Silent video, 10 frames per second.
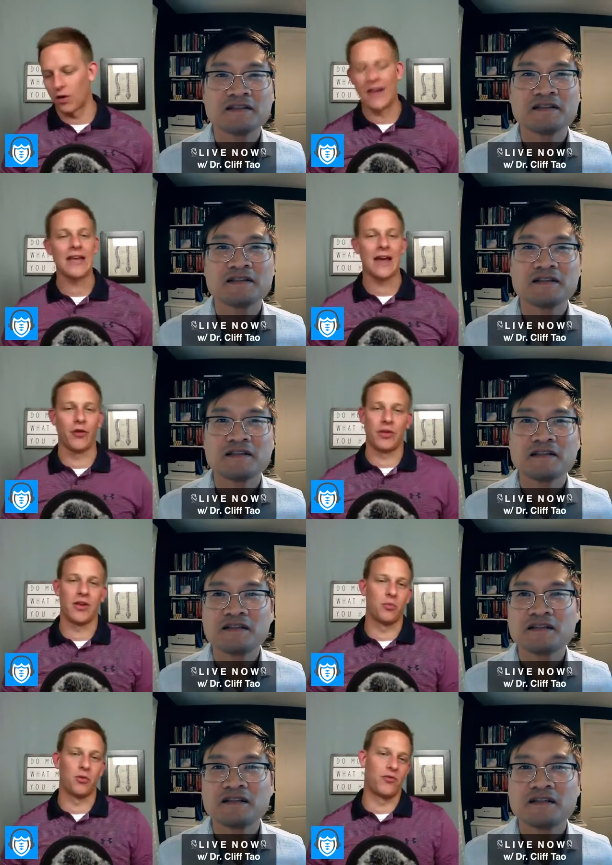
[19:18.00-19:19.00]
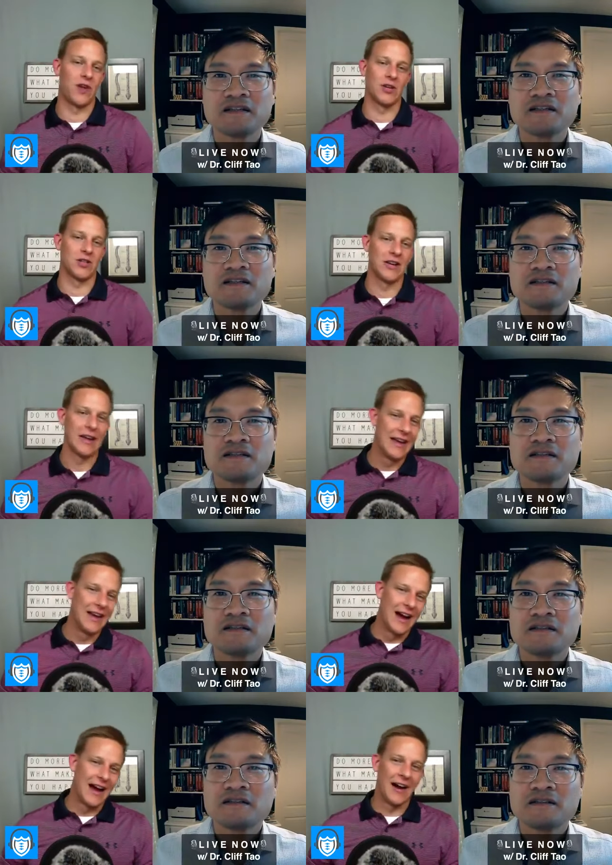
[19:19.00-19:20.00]
Speaker 1: any healthcare profession
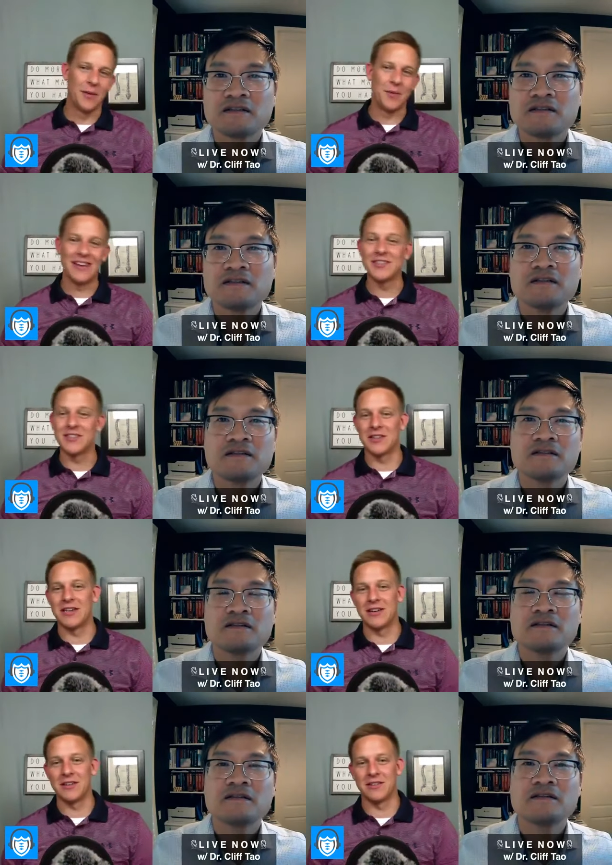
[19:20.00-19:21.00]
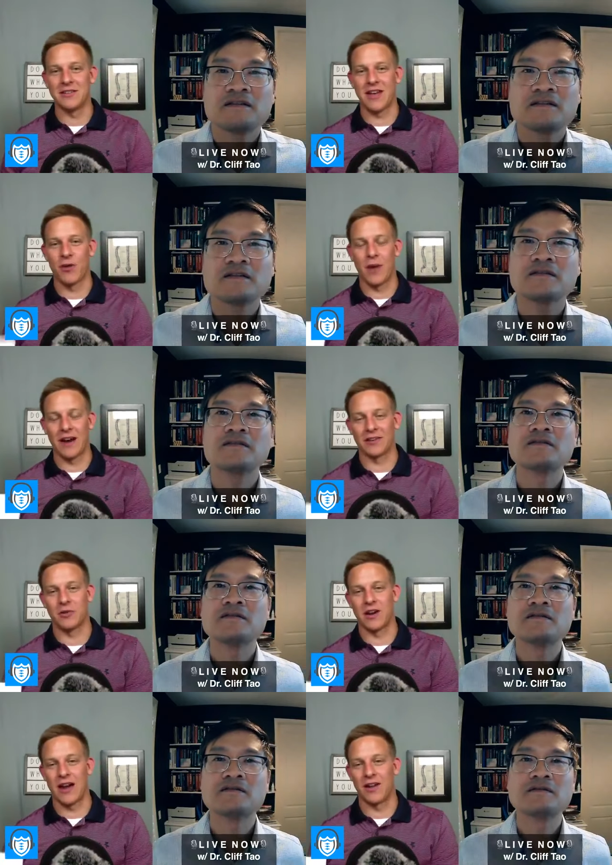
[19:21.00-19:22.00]
um, is the chiropractic
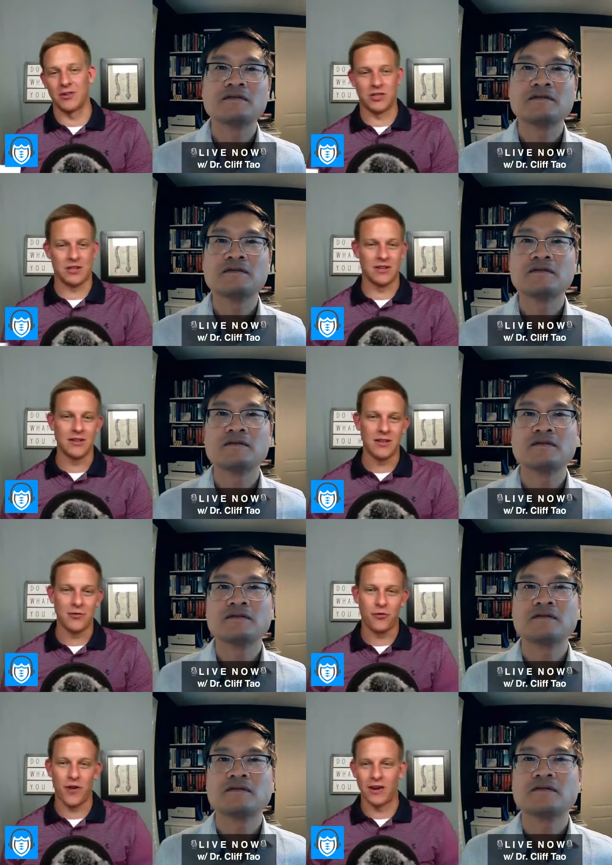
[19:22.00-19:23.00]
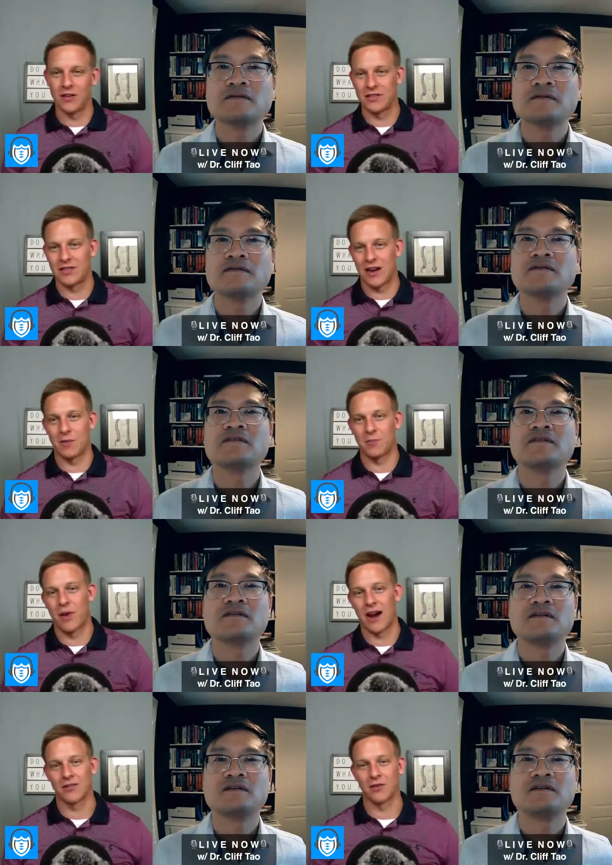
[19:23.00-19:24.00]
radiology final exam and
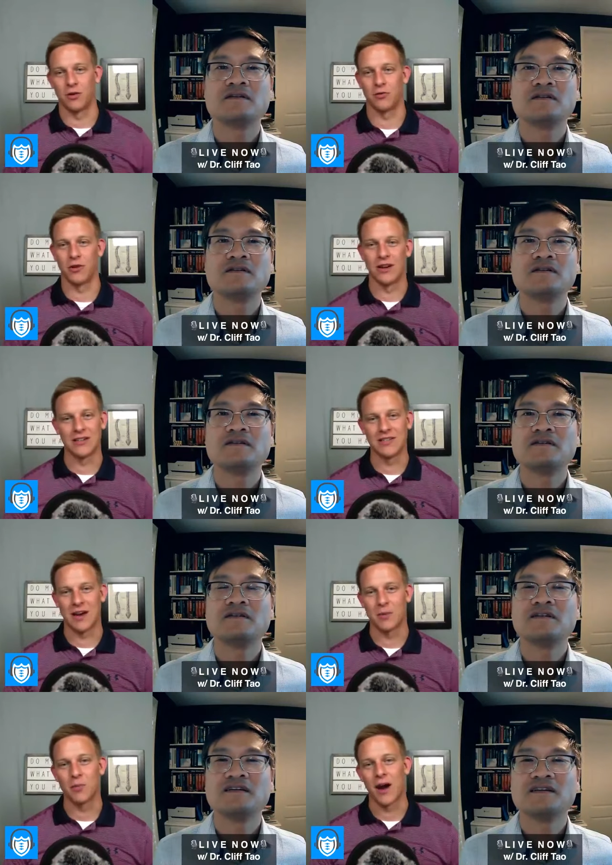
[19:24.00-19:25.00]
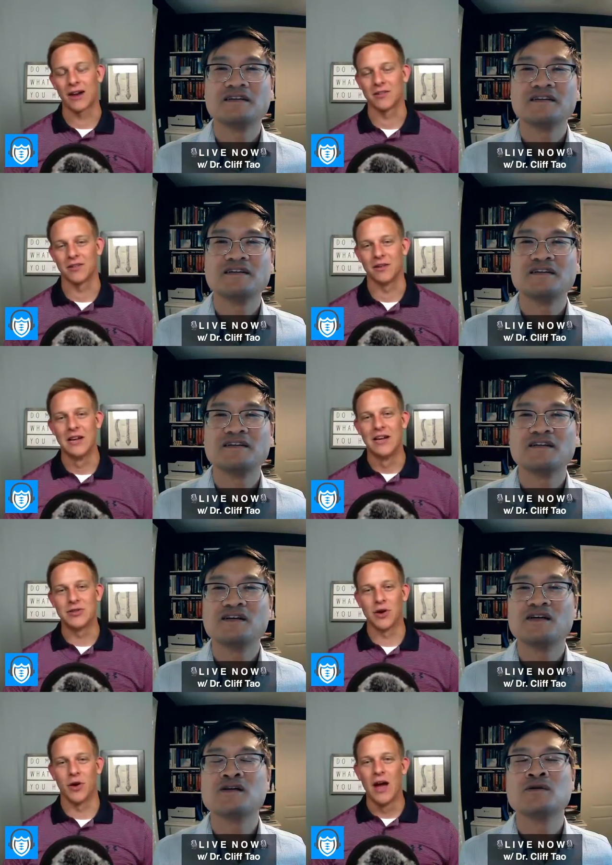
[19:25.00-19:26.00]
practical, written exam and practical.
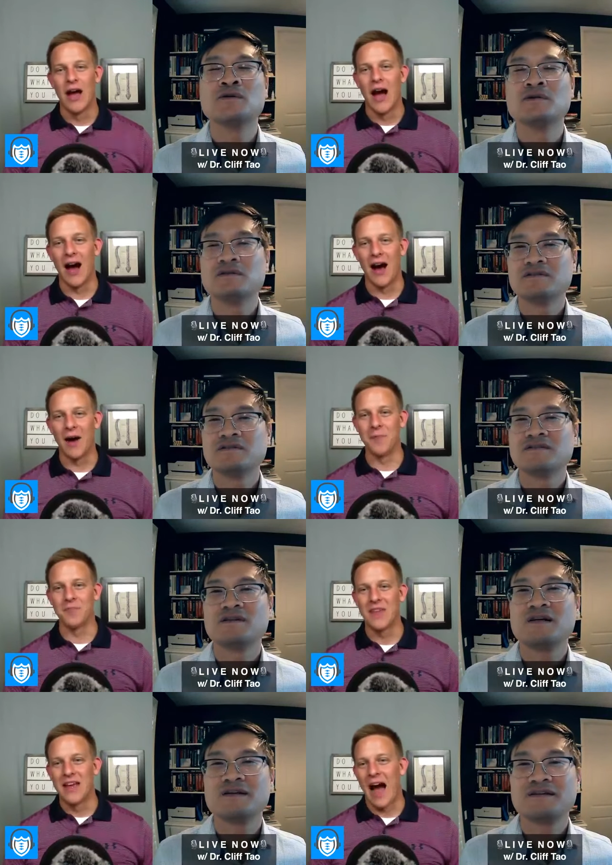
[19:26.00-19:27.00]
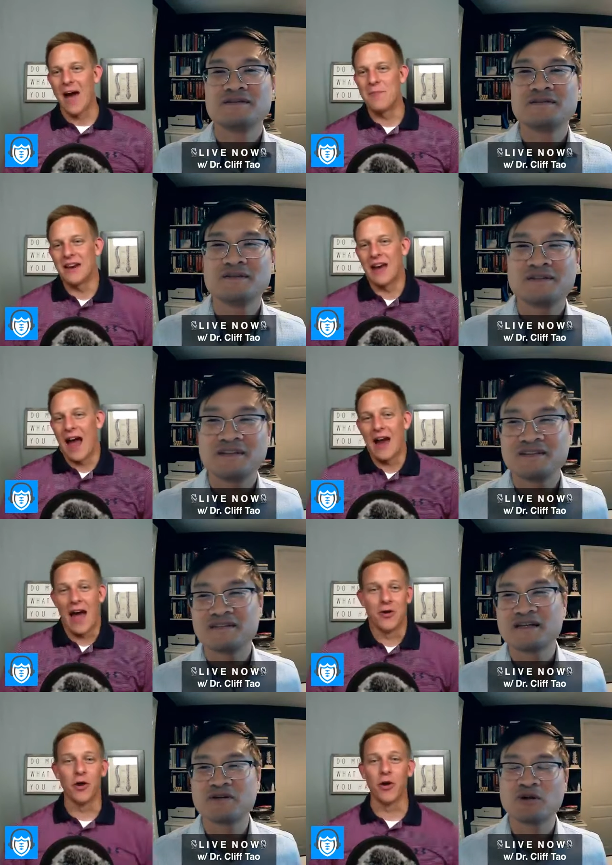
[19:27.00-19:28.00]
So, oh. um, I mean, I, I
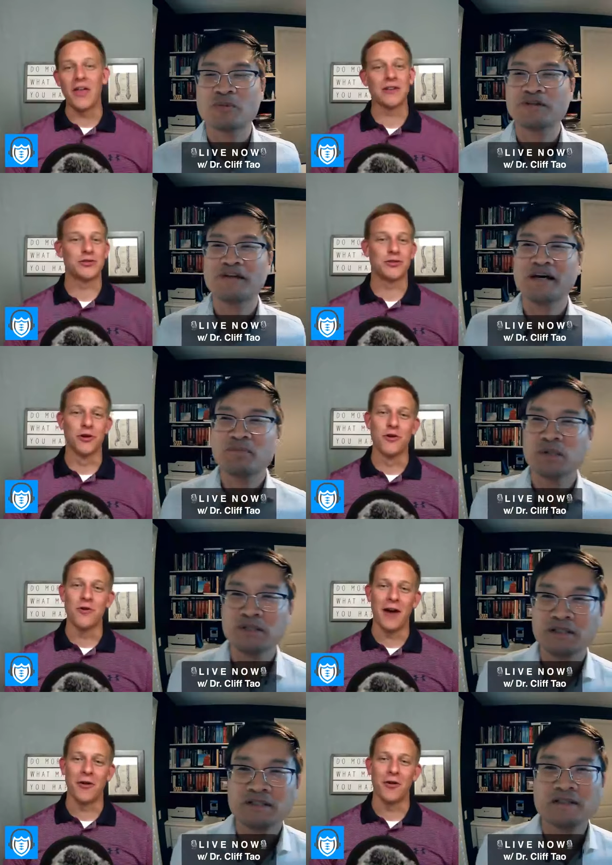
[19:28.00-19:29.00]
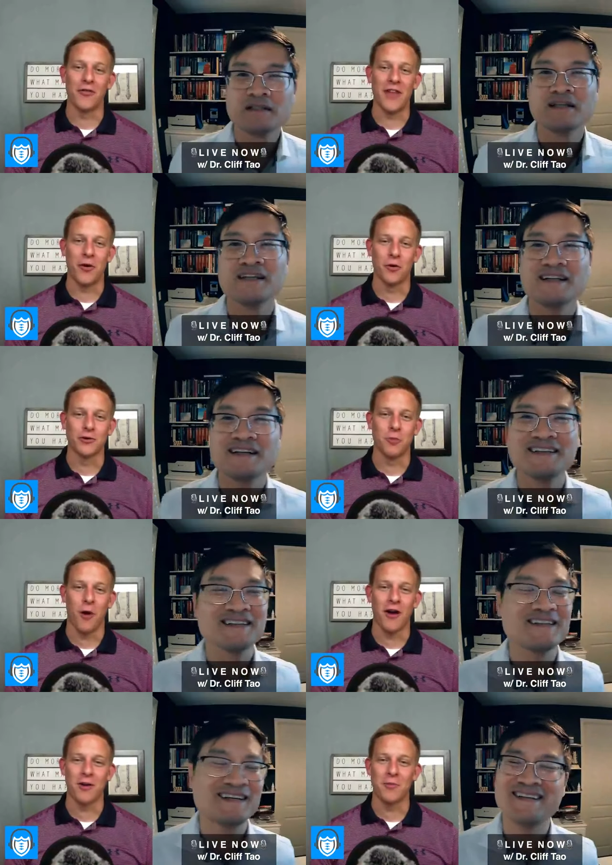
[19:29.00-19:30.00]
don't know if that's true. I don't know if that holds
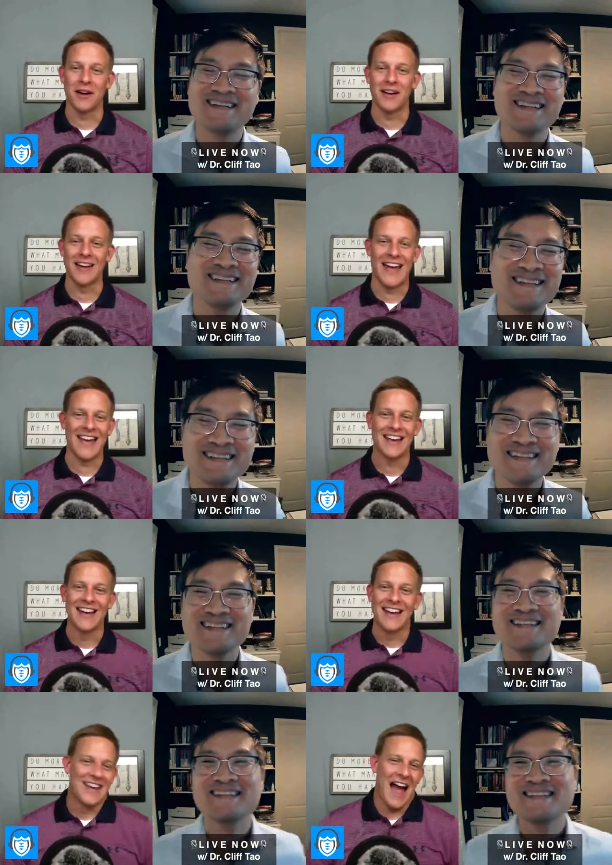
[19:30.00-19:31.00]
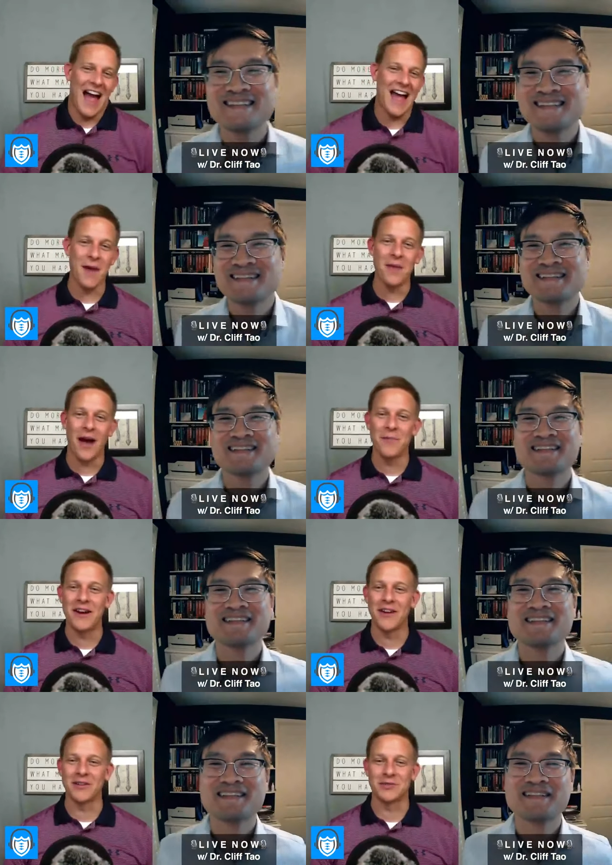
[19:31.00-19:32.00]
water, but hey, I, am I'm, I'm
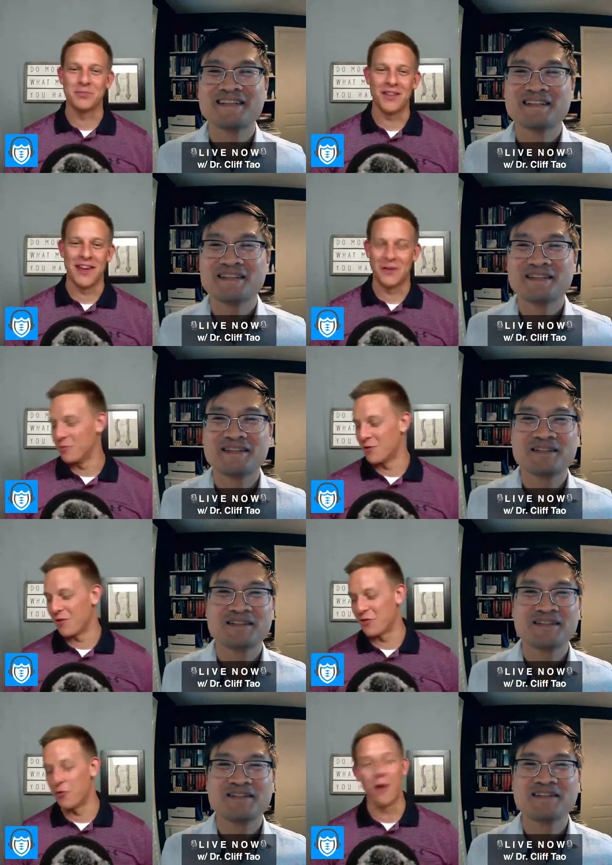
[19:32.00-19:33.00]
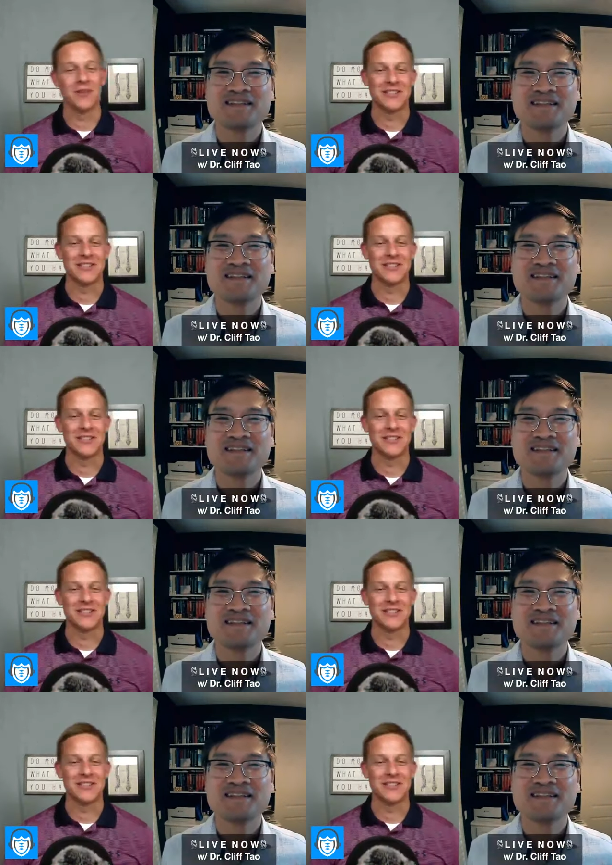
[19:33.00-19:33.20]
here to spread that rumor if you want me